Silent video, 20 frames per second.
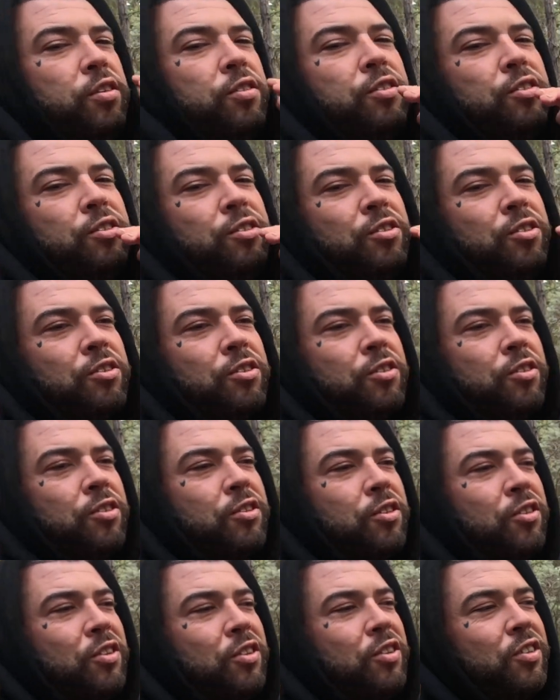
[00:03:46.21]

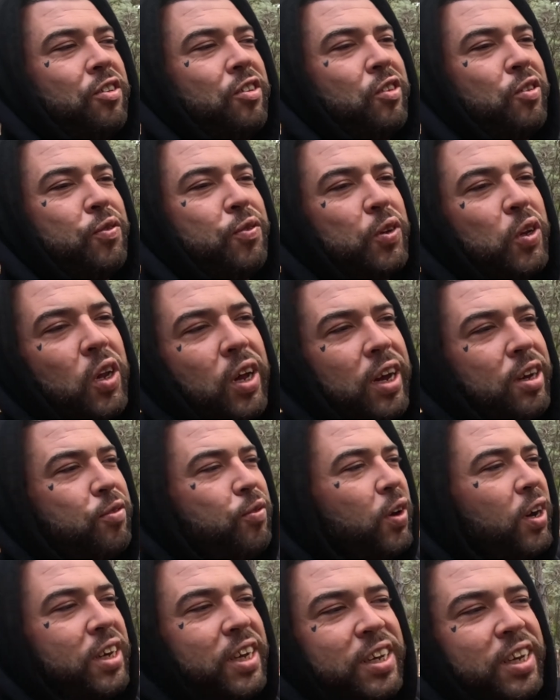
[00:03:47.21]
zzz for like
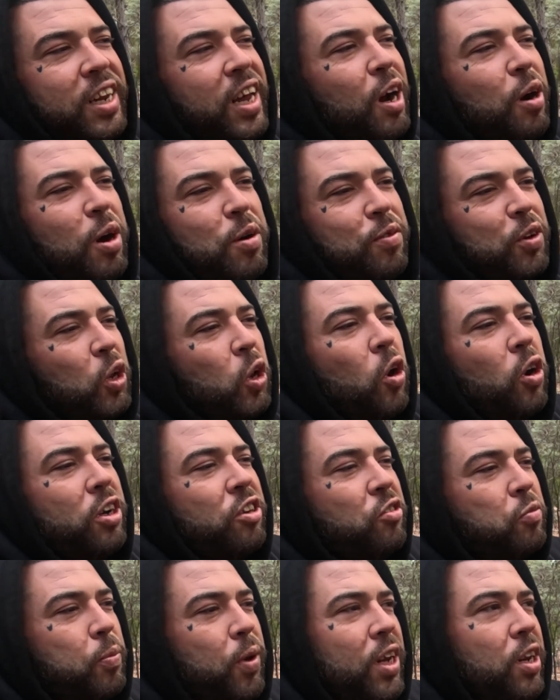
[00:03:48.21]
fucking however long
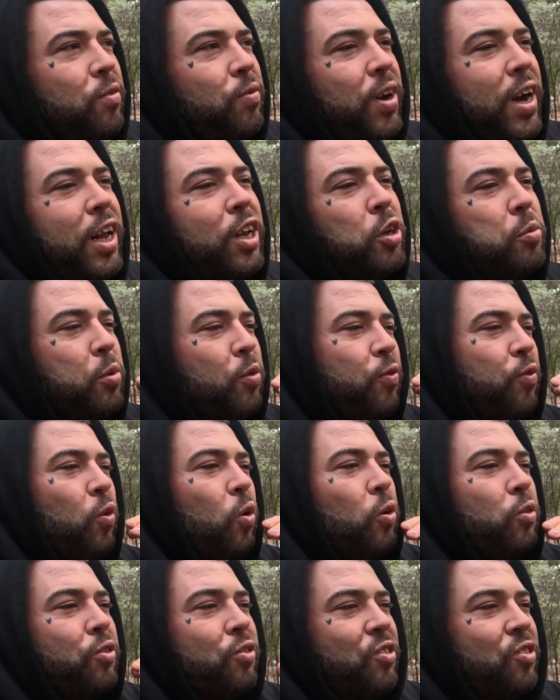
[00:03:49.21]
it's been available for.